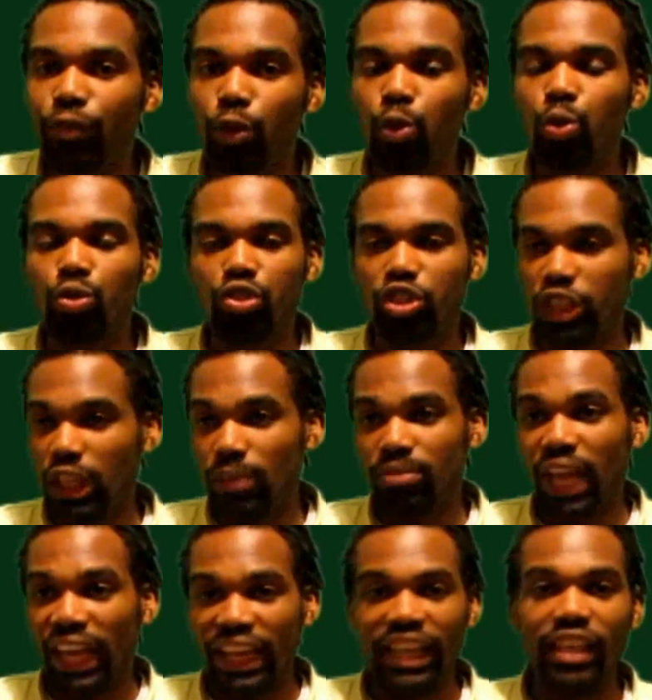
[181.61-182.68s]
fruit seems
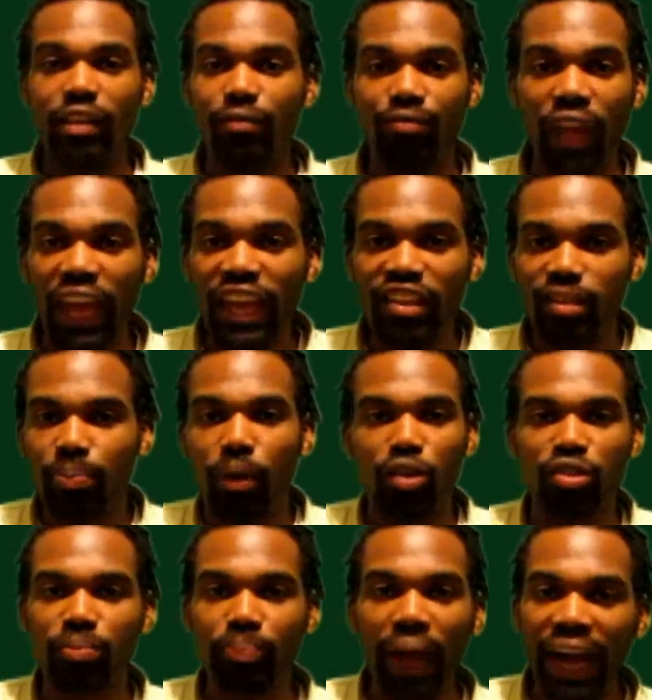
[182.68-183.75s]
like it invades a
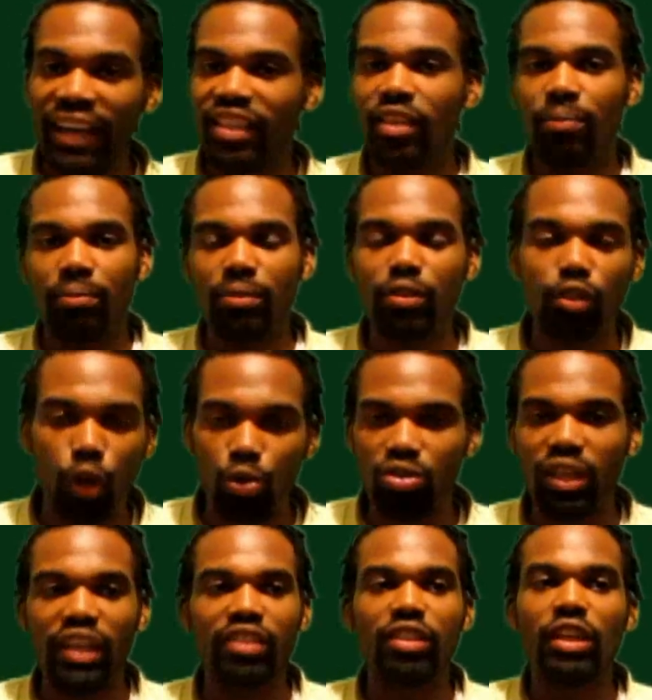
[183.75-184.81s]
person's body and, you know,
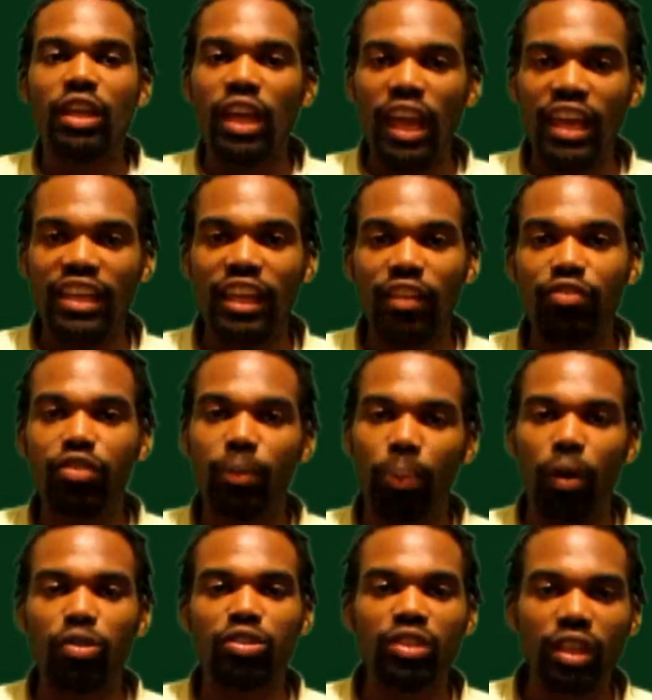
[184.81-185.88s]
gives the
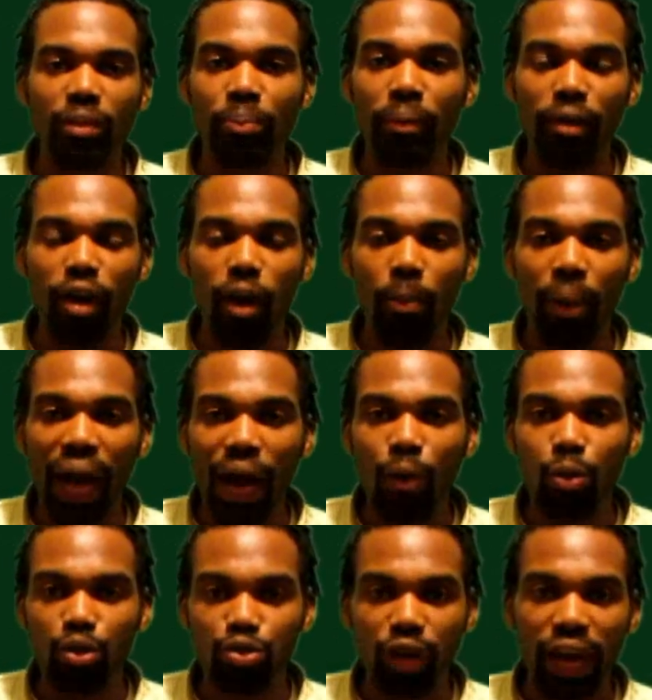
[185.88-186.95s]
person their
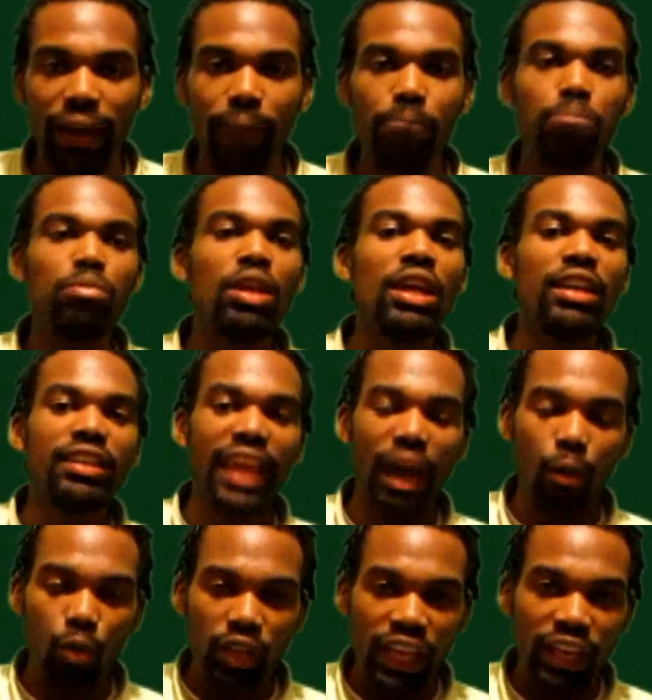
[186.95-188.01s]
powers, right?
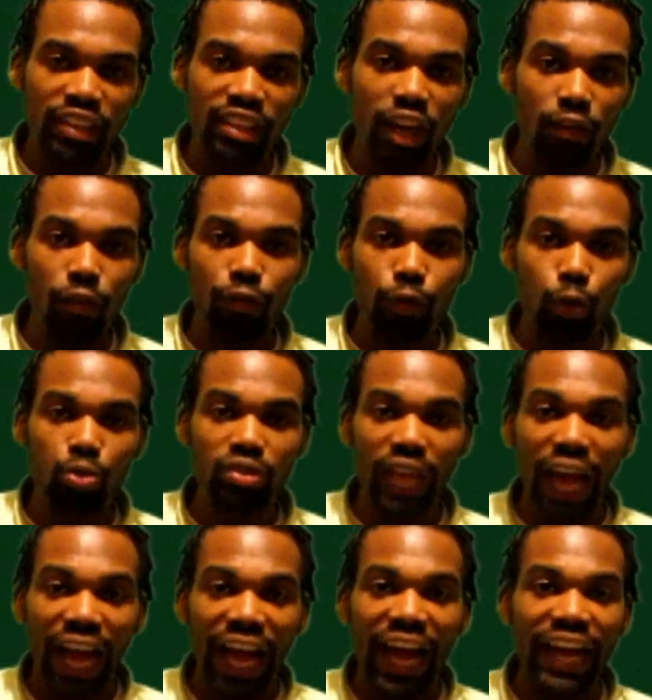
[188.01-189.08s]
Now, when that devil fruit
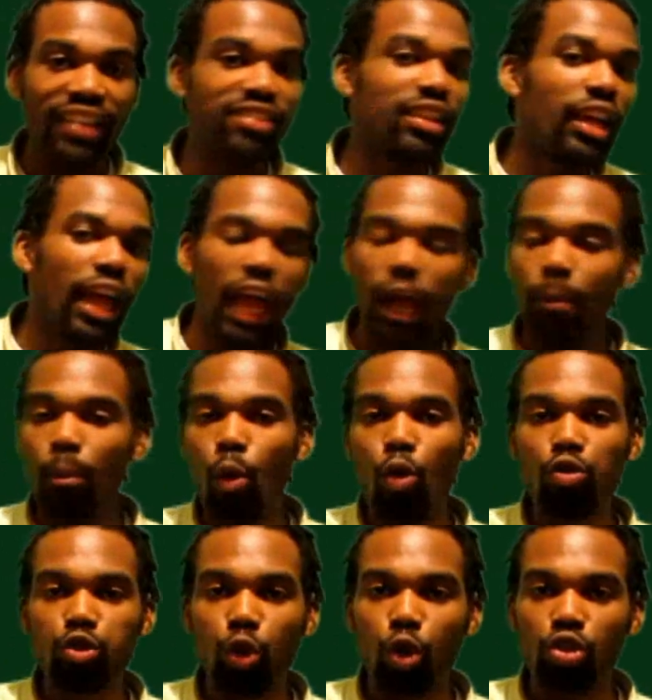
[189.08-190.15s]
dies, it
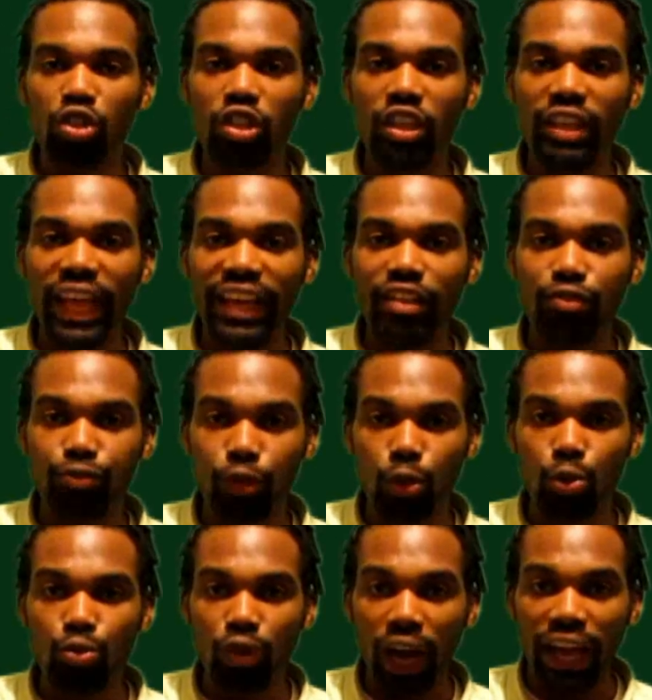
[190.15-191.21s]
moves on to the next
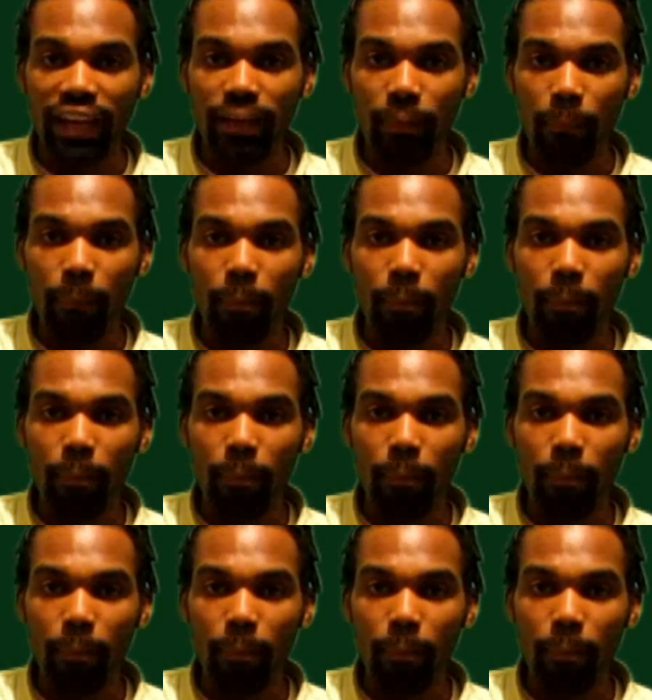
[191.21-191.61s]
fruit, right?